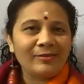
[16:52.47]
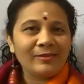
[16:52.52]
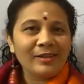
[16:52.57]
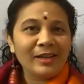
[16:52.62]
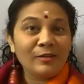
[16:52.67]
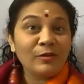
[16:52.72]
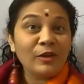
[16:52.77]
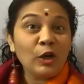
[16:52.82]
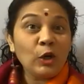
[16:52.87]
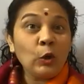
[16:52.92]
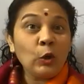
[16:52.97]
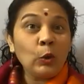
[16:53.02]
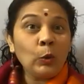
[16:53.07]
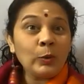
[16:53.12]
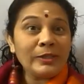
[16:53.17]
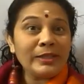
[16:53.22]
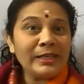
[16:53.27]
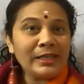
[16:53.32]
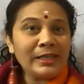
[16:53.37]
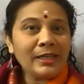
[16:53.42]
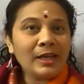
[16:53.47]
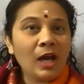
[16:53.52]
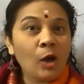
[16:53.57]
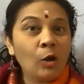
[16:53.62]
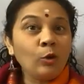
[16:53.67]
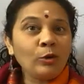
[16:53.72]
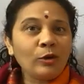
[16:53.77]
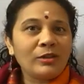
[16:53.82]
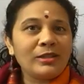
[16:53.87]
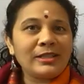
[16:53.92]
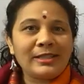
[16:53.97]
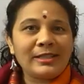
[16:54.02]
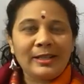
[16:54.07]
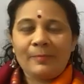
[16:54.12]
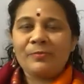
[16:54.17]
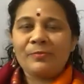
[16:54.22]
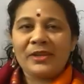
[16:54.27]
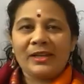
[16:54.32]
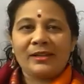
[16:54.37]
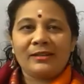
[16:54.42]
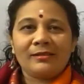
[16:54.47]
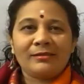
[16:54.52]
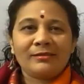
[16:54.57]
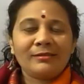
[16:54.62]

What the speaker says: and we are losing out on something.